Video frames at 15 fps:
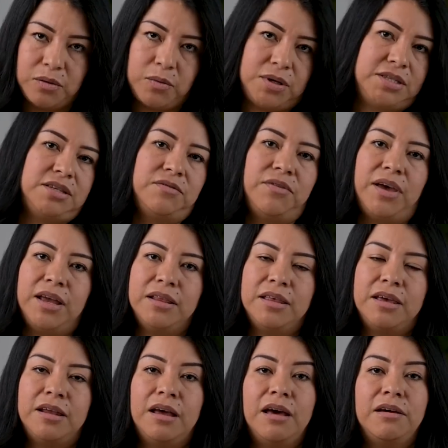was the fact
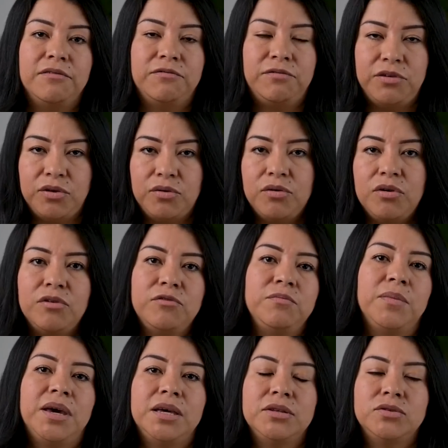that a few of
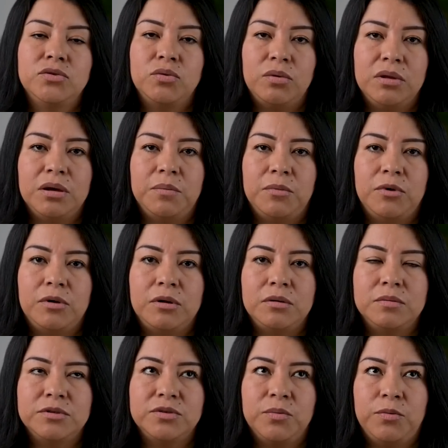my tulip
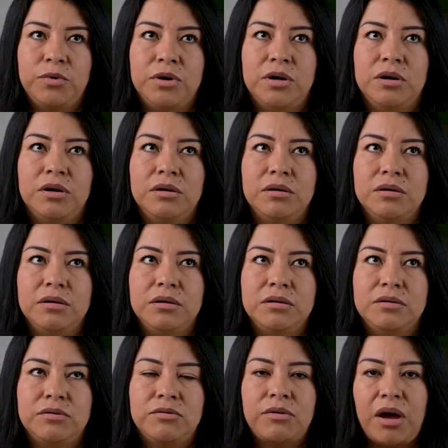bulbs were
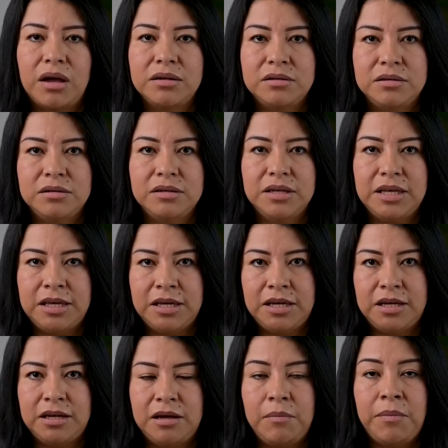rotten
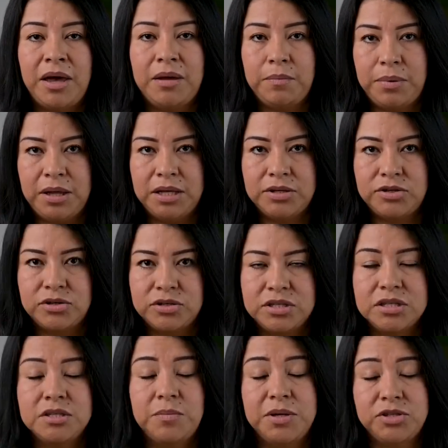in my planters,
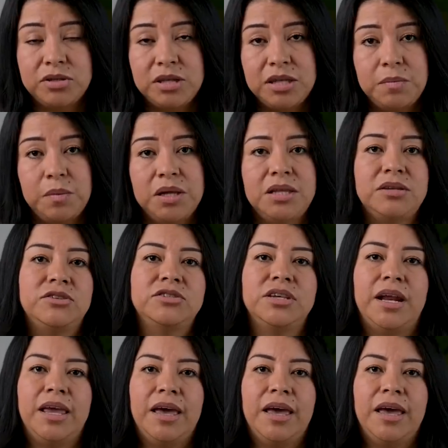especially the planters that I